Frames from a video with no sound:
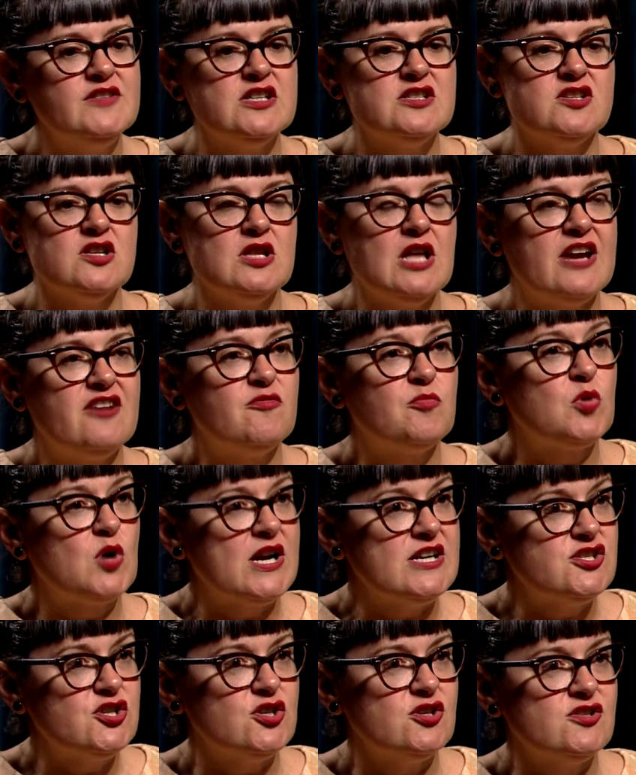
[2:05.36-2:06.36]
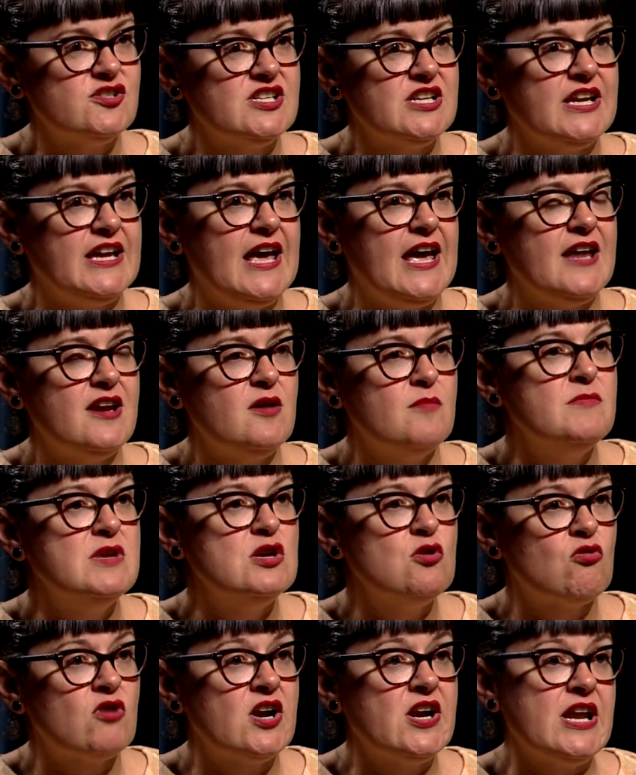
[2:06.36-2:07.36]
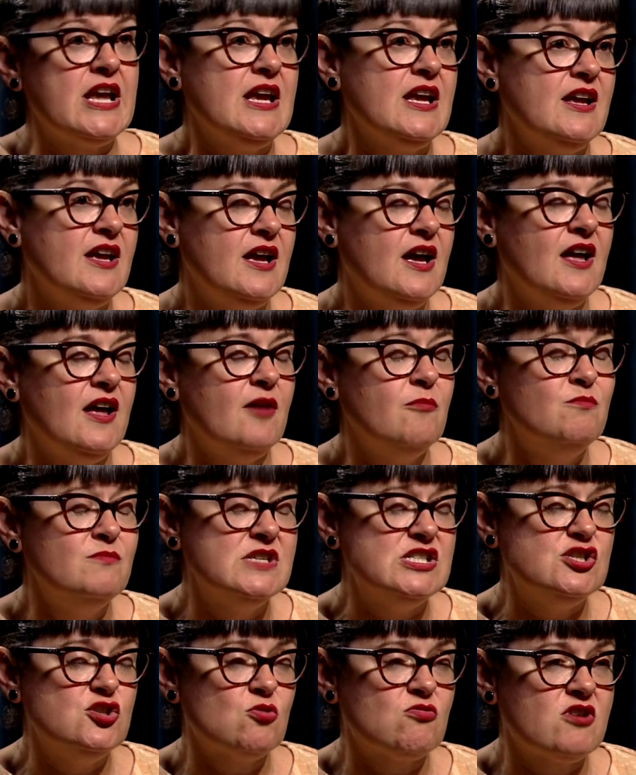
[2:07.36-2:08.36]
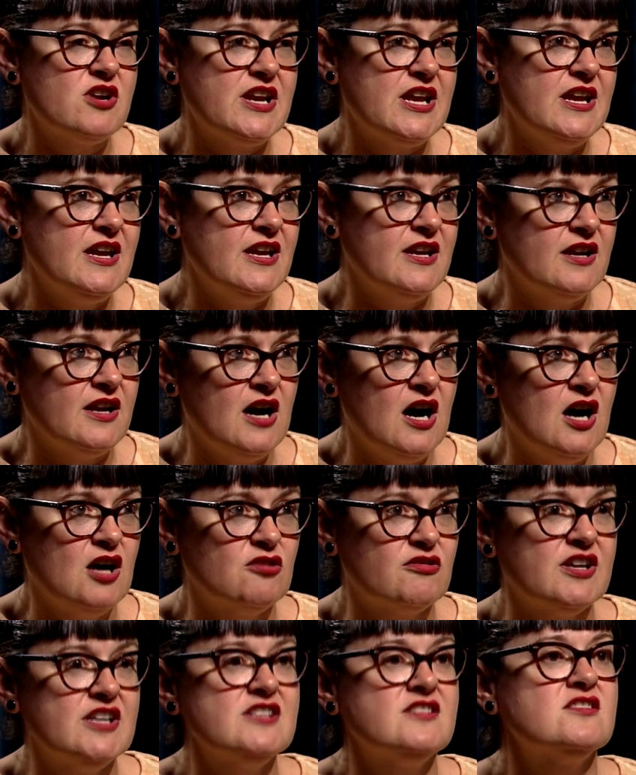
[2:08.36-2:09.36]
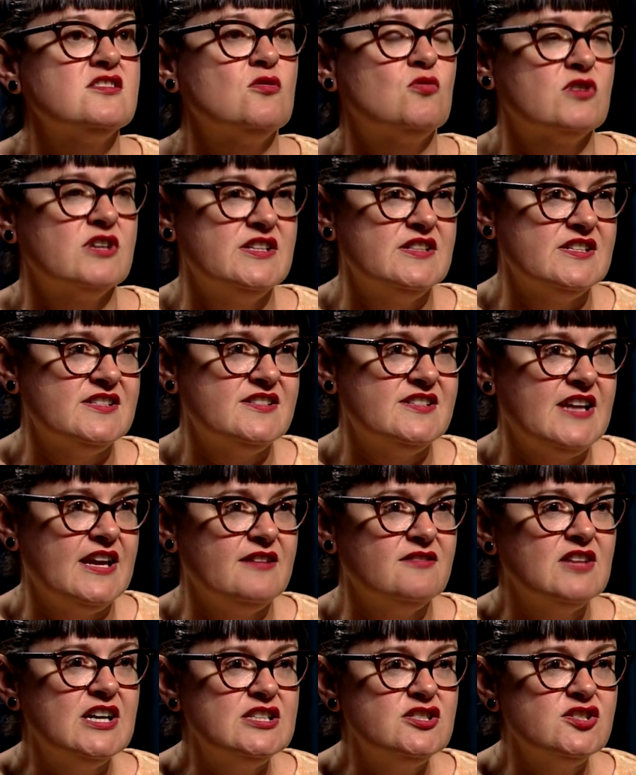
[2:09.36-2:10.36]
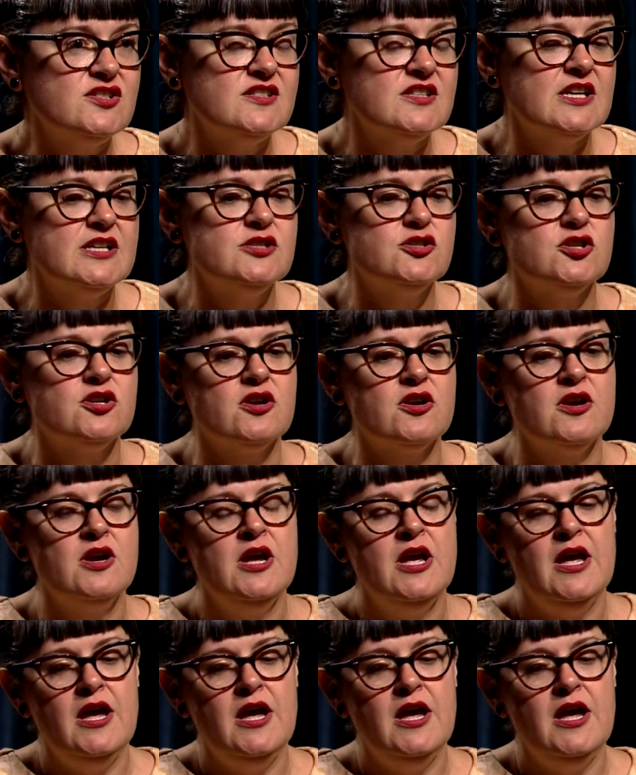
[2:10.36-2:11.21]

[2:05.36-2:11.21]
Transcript: There's a lot of pressure to get a majority in Congress or in the state legislature.